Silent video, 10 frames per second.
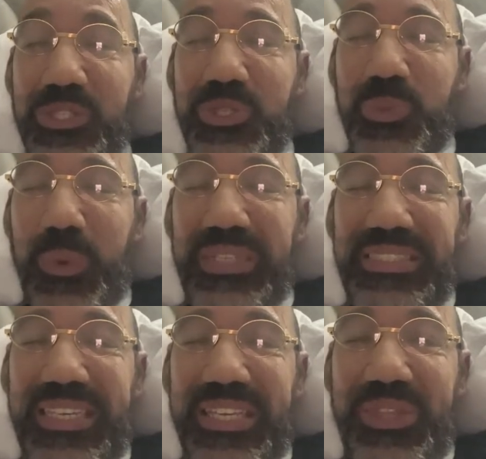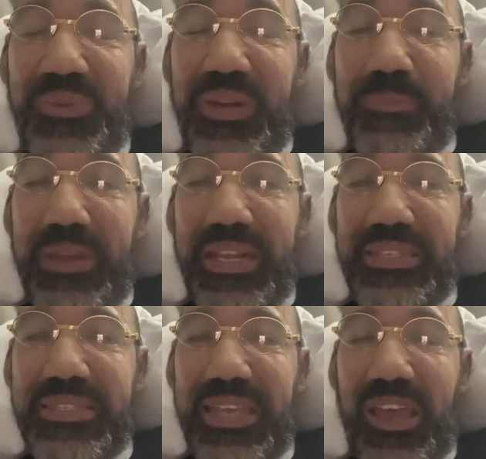23
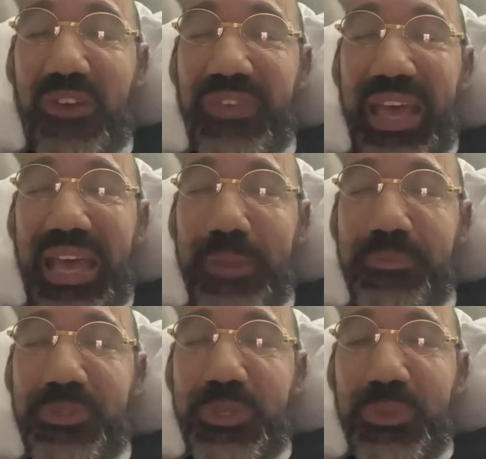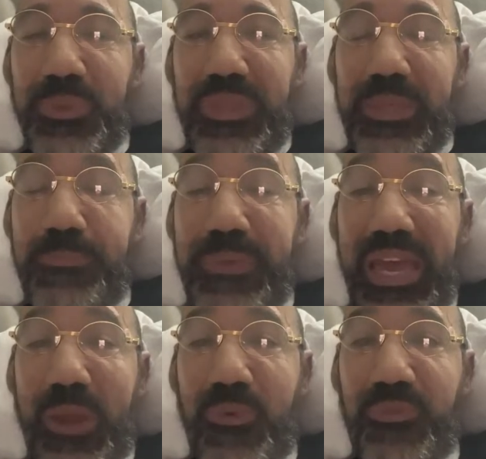minutes of absolutely
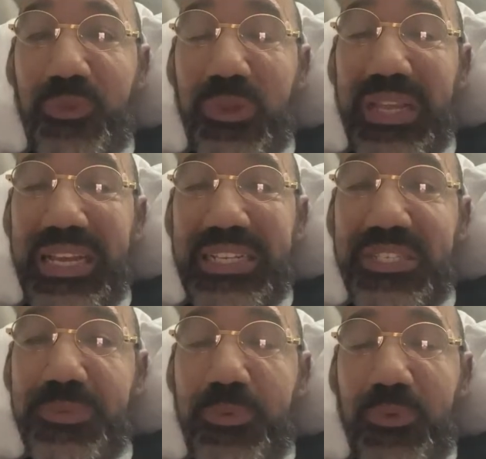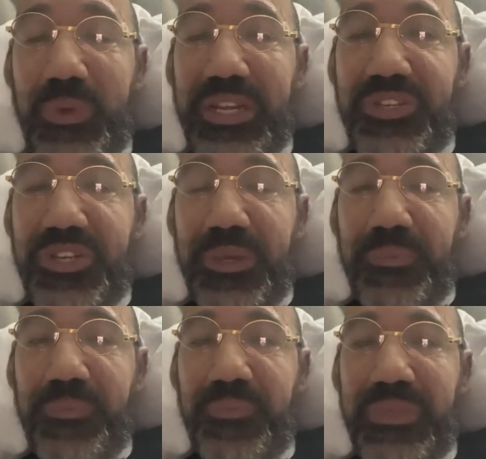powerful inspiration.
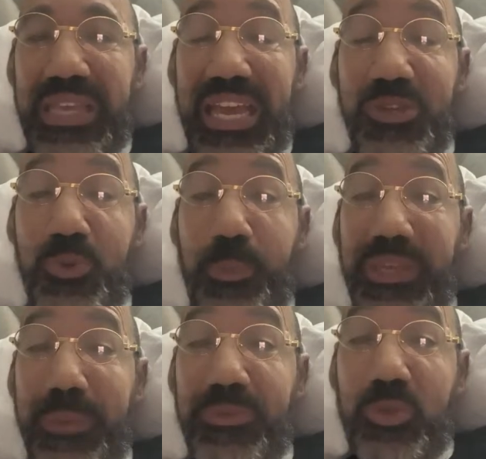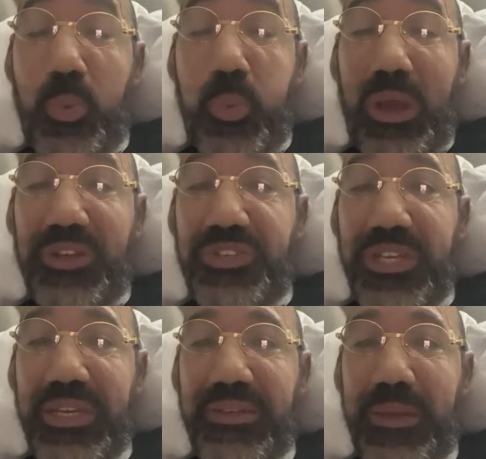And you'll be able to watch
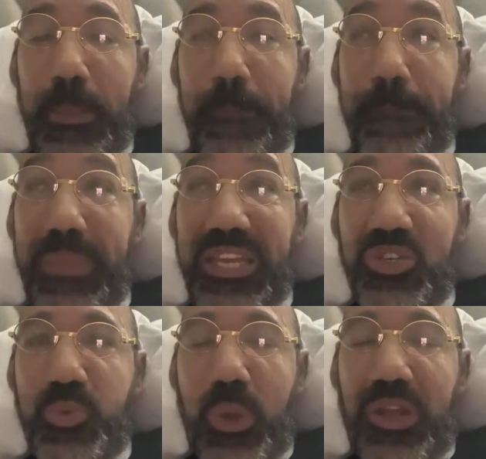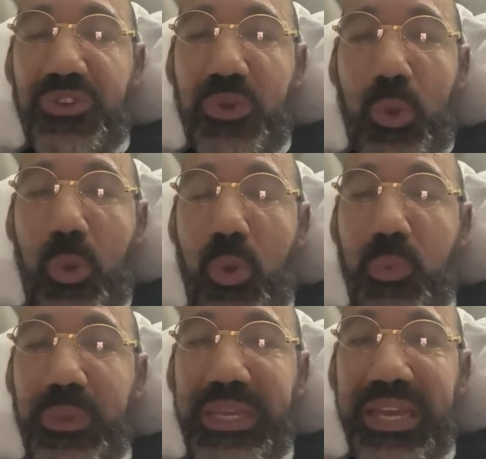it, binge watch all
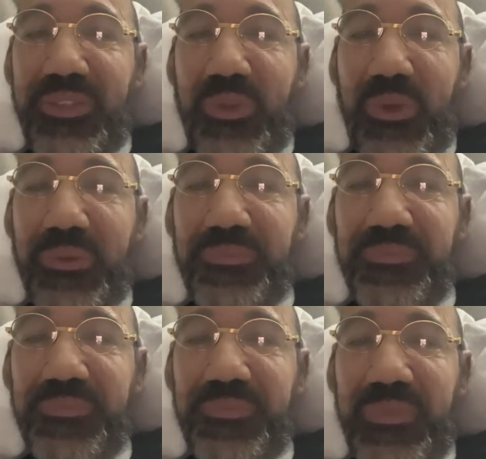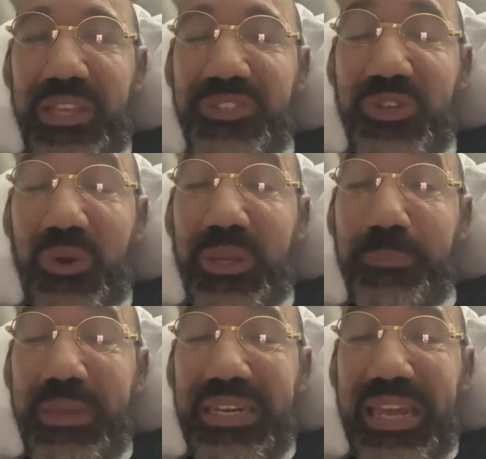weekend long,
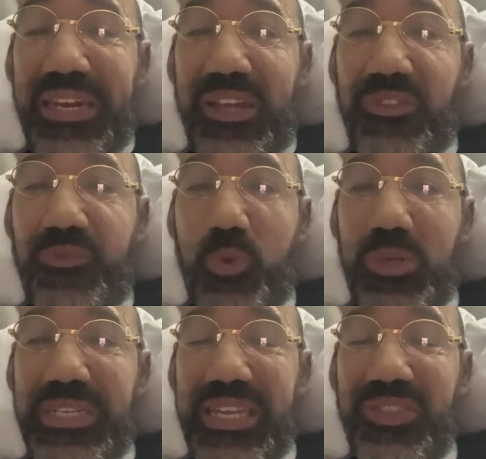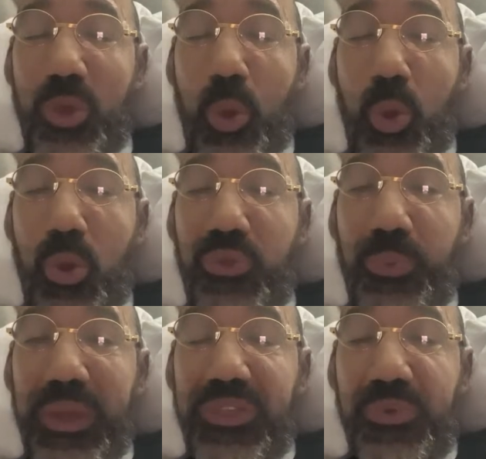starting midnight on the 14th all the
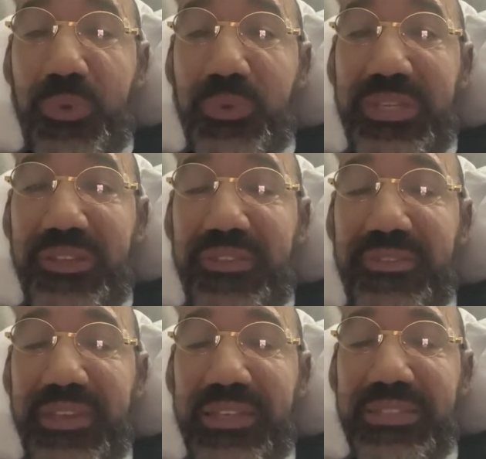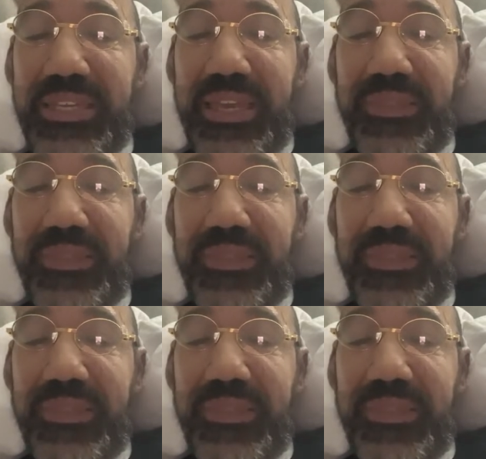way through till the 16th.